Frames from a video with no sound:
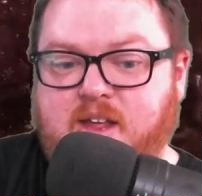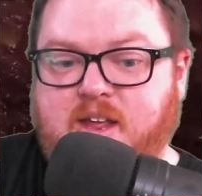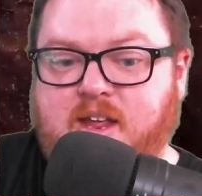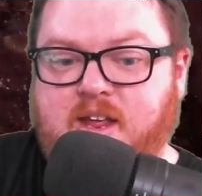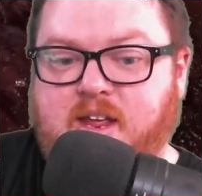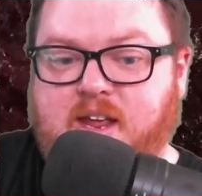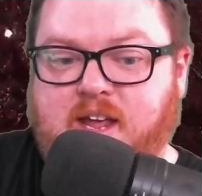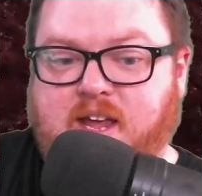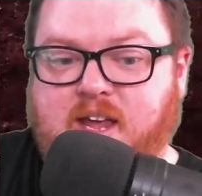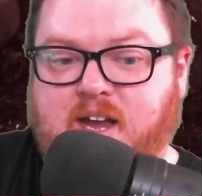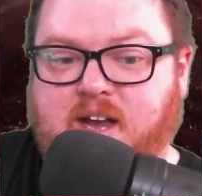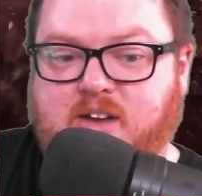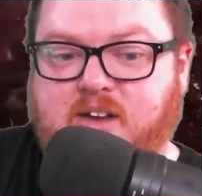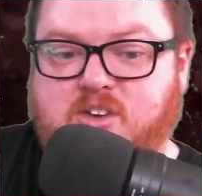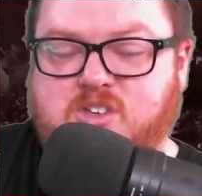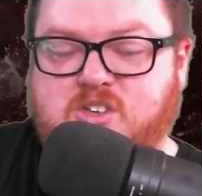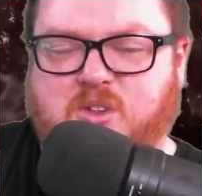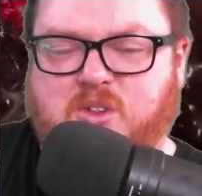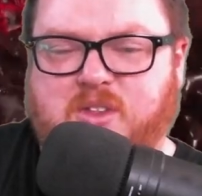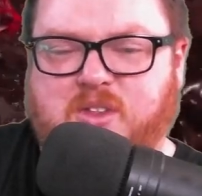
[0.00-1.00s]
And I just
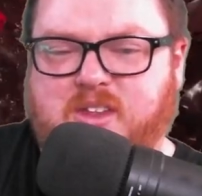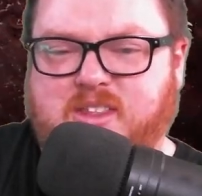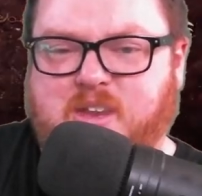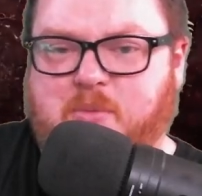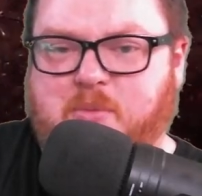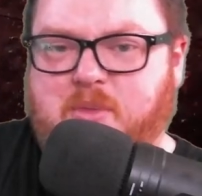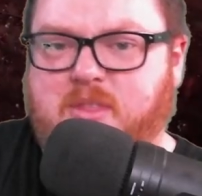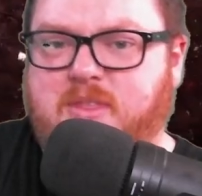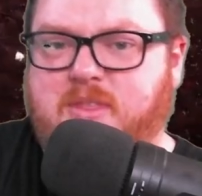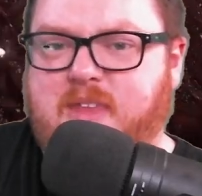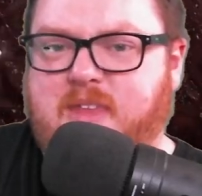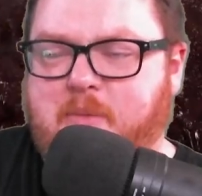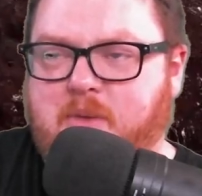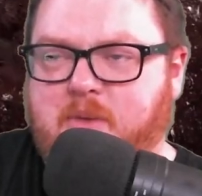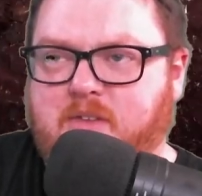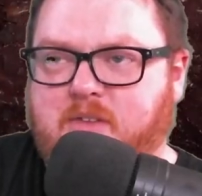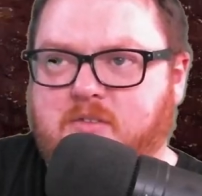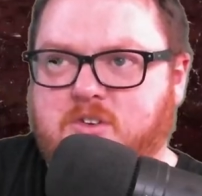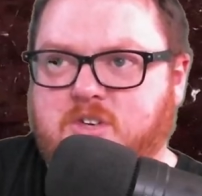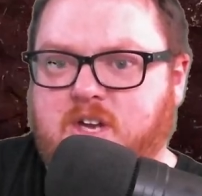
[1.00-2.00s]
don't think that'll be that big of a
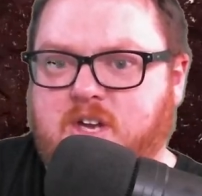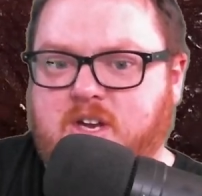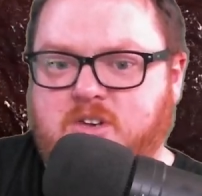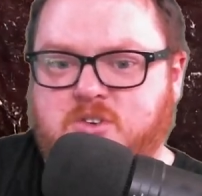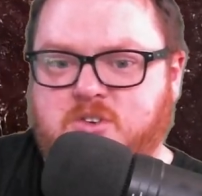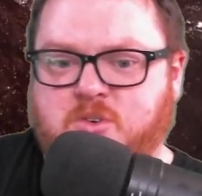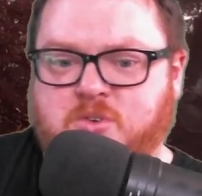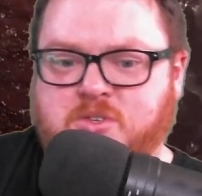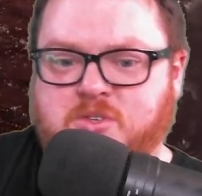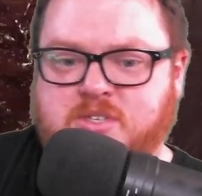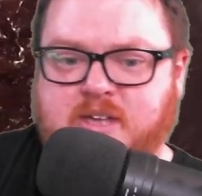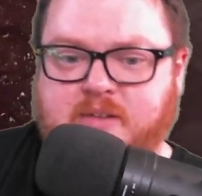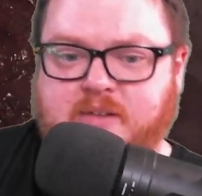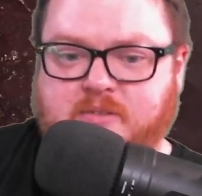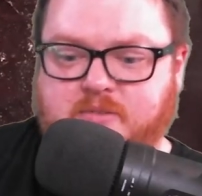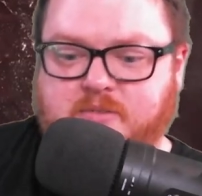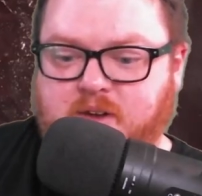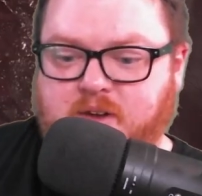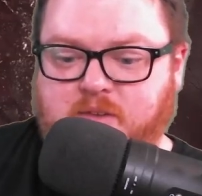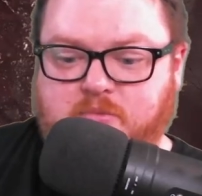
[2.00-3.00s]
change. You'll just have to
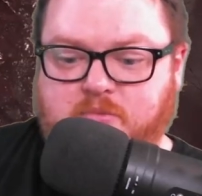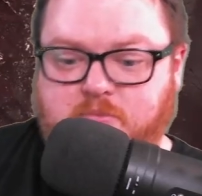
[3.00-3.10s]
find,